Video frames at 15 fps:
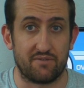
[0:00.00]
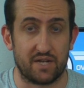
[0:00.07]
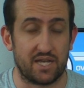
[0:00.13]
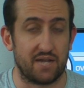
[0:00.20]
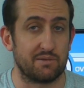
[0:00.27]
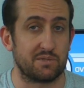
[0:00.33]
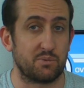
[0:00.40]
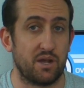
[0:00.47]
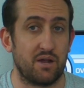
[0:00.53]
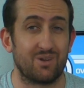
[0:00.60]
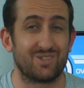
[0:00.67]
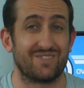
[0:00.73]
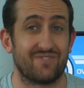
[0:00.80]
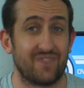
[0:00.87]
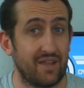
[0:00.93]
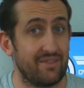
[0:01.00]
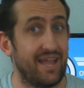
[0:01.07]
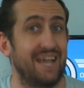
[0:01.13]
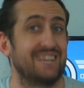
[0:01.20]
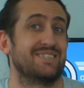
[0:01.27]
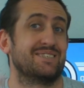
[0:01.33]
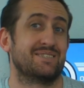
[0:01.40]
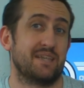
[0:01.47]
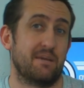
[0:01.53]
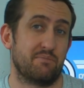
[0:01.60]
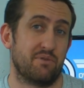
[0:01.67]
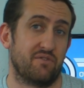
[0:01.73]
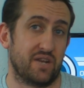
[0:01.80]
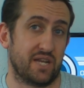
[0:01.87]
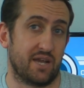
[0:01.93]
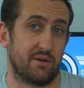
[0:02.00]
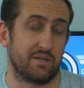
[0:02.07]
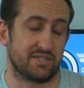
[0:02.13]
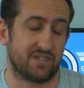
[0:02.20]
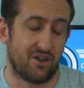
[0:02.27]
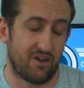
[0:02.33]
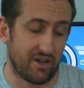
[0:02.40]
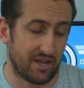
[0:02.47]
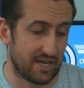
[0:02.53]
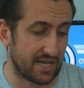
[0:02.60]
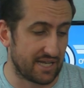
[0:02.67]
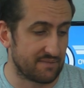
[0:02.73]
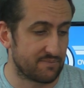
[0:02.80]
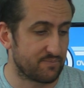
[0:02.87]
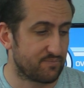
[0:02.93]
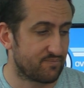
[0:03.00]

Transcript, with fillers: video as well, so I've done that as a separate video entirely.